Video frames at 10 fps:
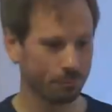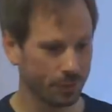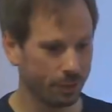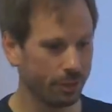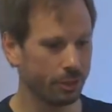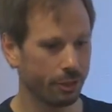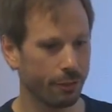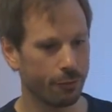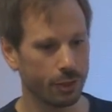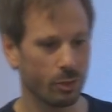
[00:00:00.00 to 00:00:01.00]
You're, you're the
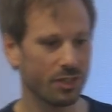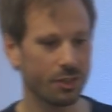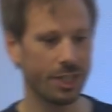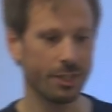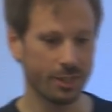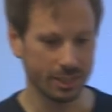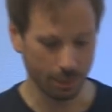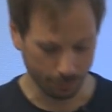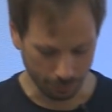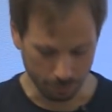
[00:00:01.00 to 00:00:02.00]
first ones to hear it, except
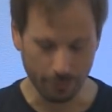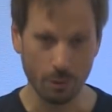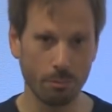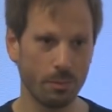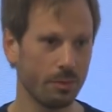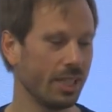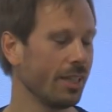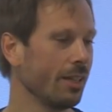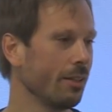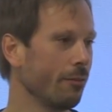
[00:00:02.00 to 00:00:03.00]
from, from,
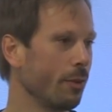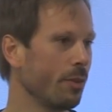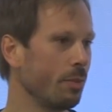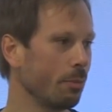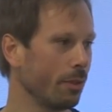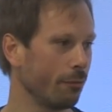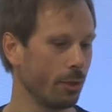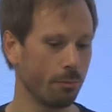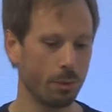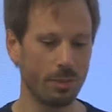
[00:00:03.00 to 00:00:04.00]
uh, from the people
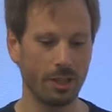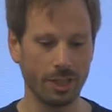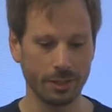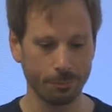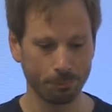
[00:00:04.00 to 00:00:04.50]
from Propellerhead